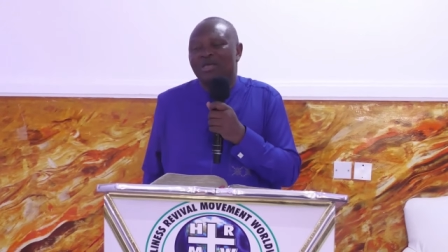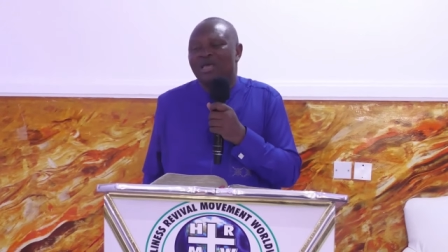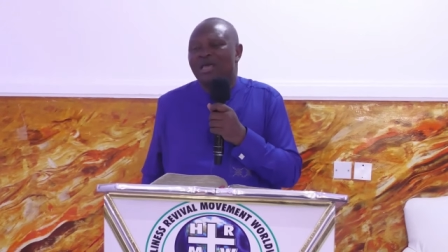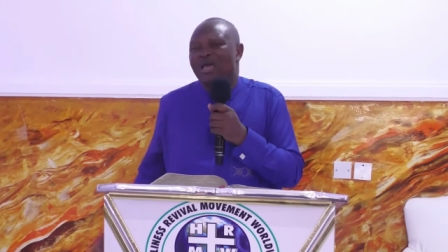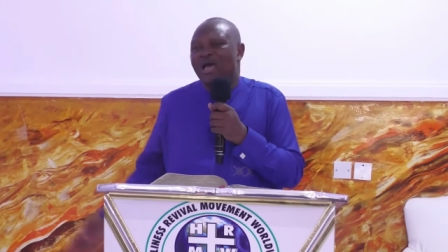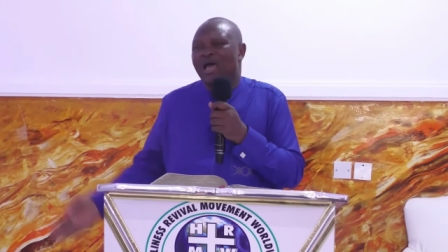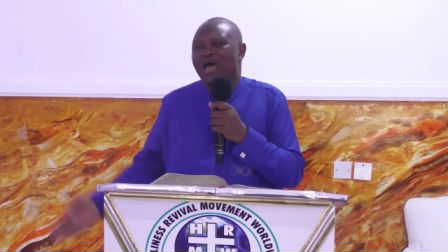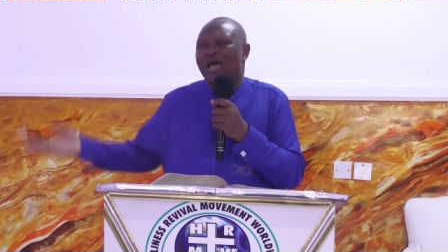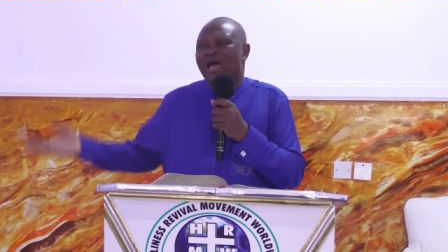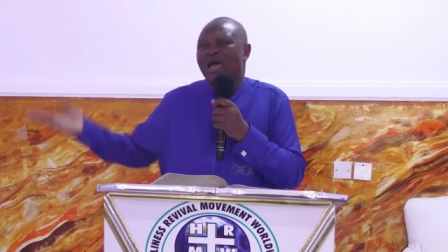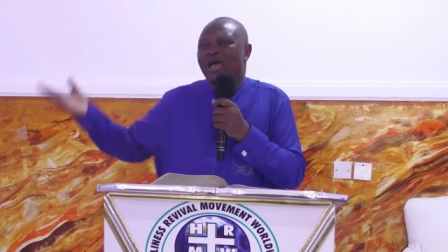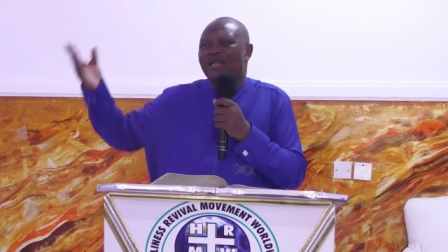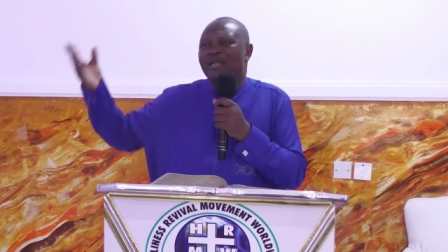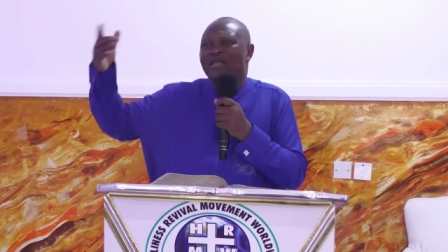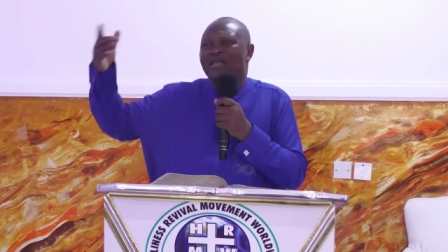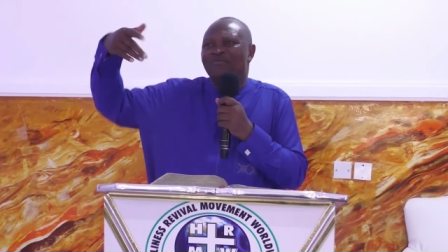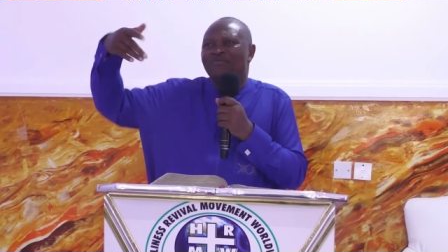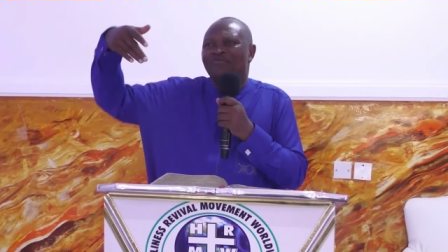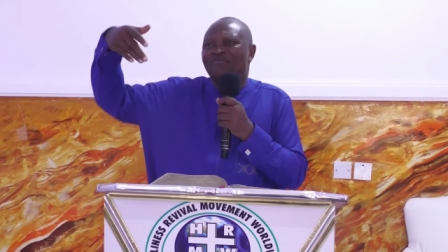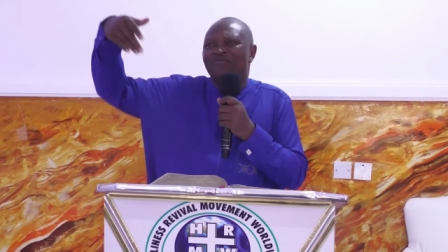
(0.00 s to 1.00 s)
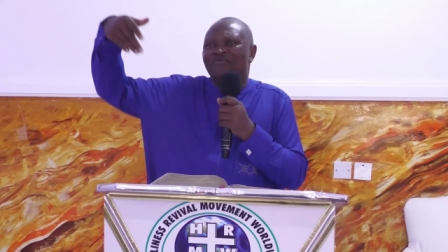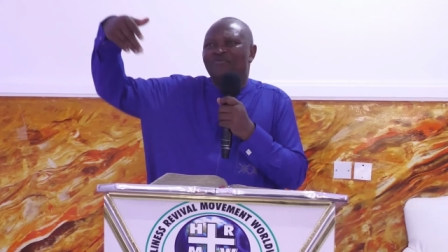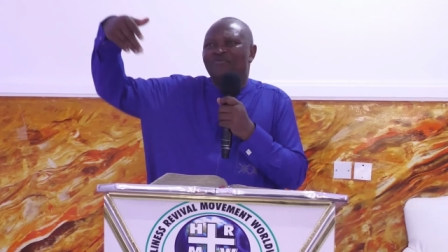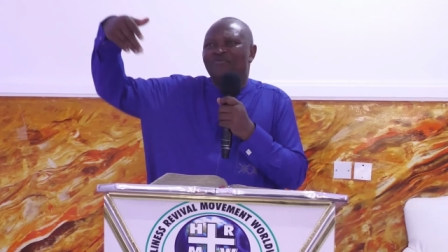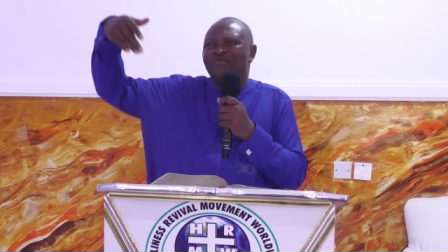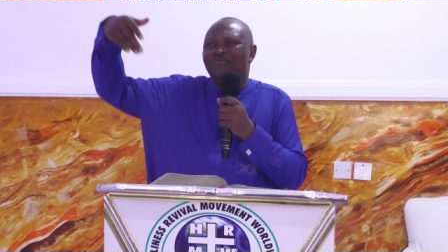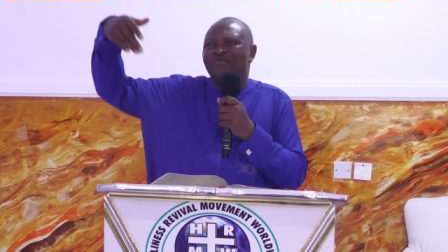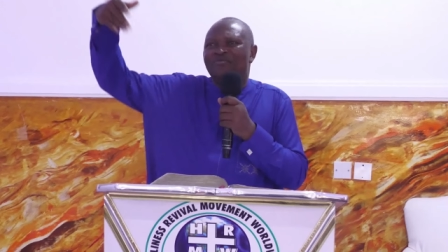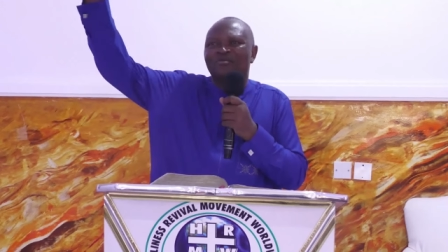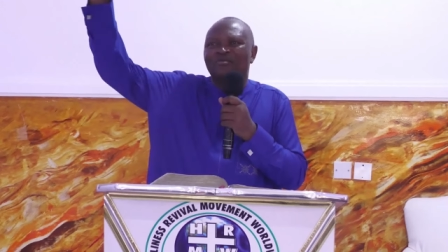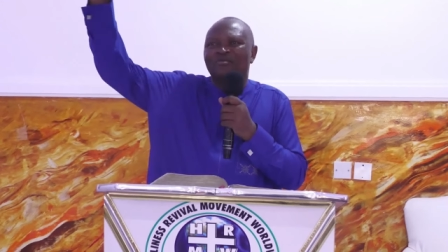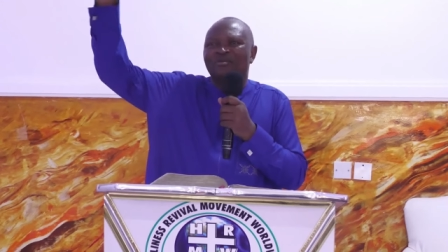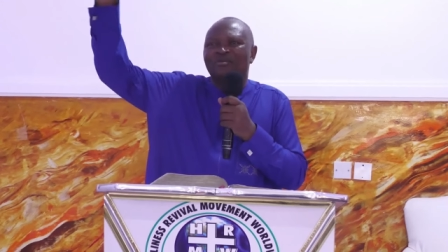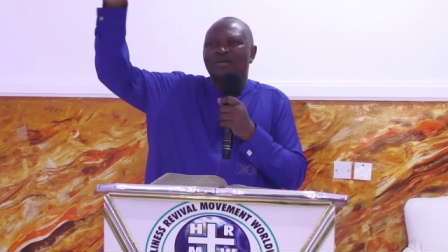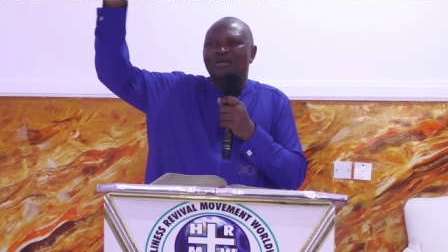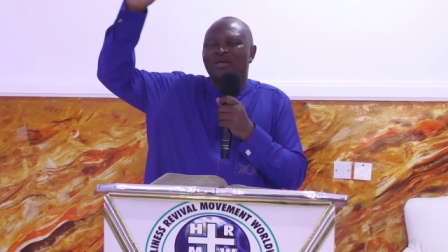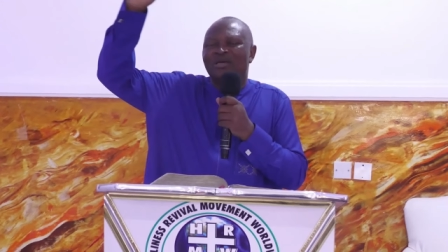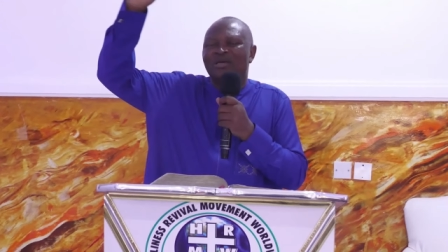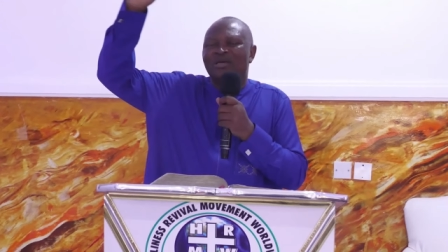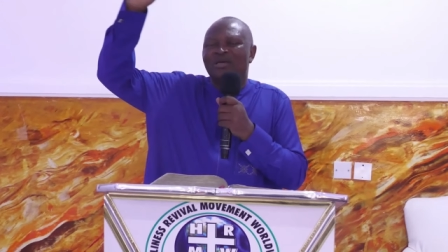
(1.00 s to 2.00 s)
I, I leave him alone.
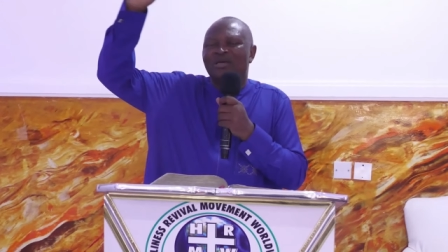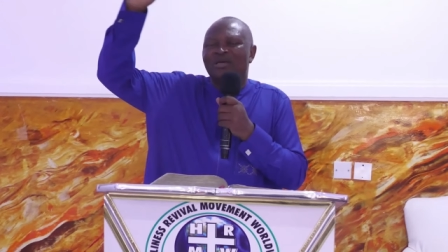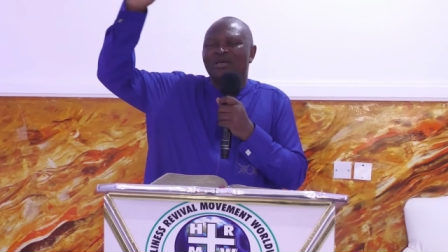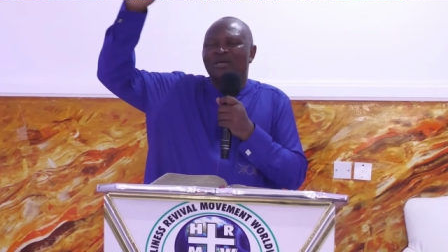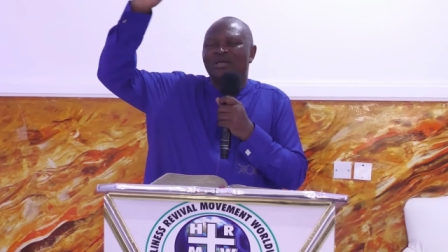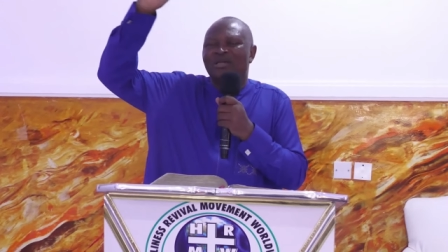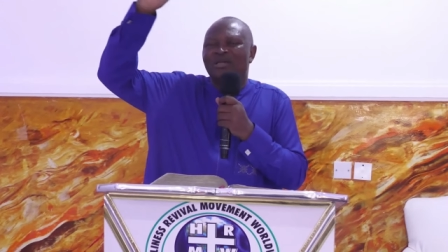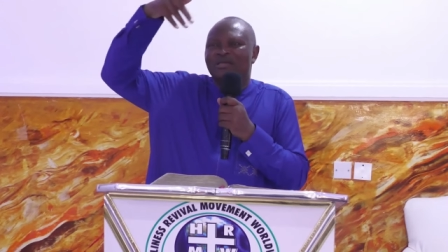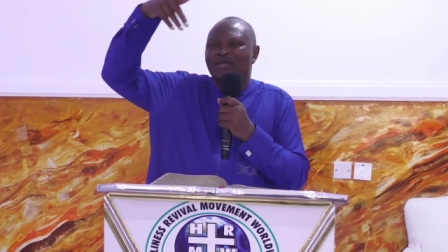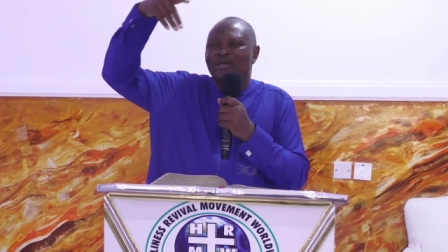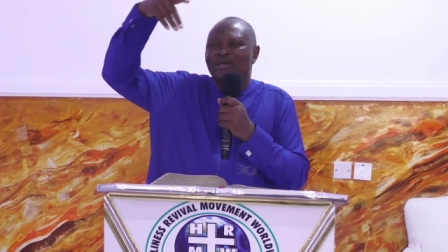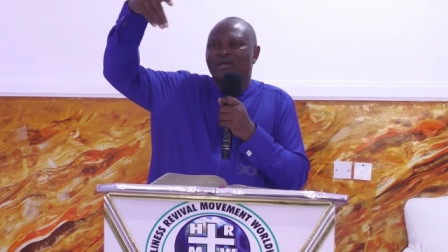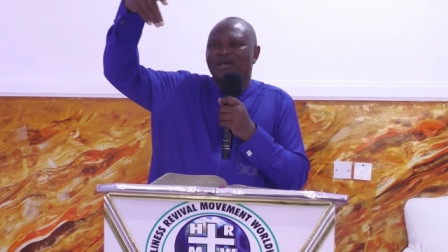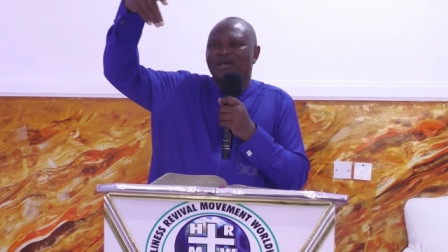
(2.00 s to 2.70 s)
Let uh,